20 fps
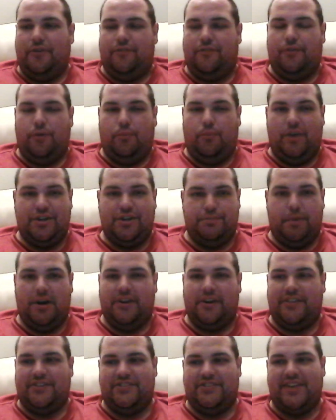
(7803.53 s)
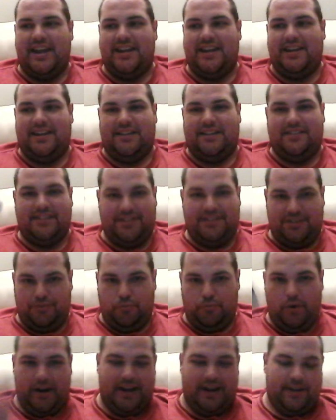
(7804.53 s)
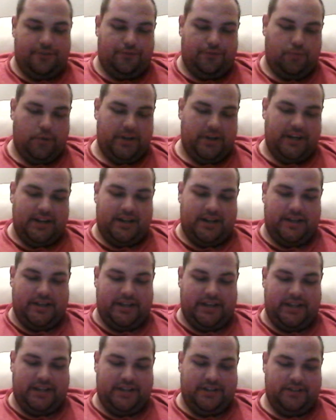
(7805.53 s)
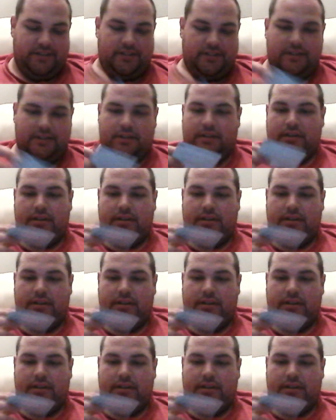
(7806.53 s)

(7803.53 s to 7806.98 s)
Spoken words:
number for which part of the set it is. This is 1 out of 49.